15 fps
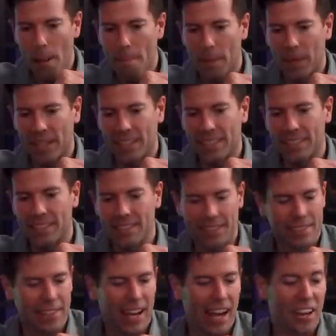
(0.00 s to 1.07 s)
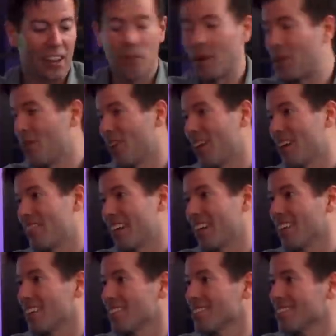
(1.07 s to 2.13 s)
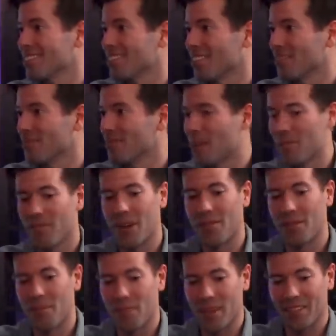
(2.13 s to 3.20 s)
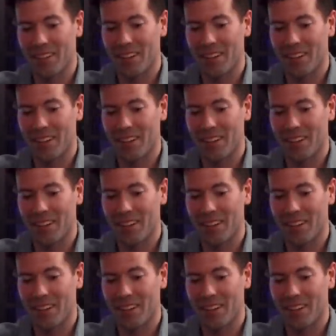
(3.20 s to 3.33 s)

But I don't know about you, I don't have any allies, so I'm fine with him being